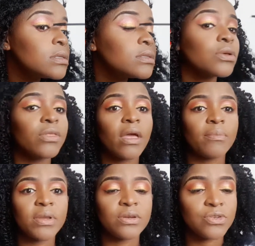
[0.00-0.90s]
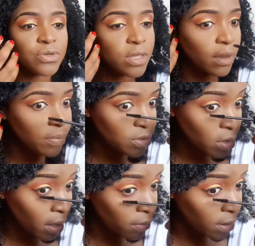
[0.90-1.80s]
So they're a bit
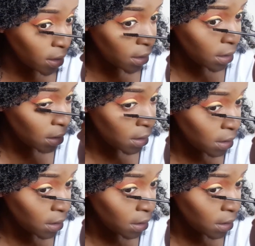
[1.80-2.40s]
dry already.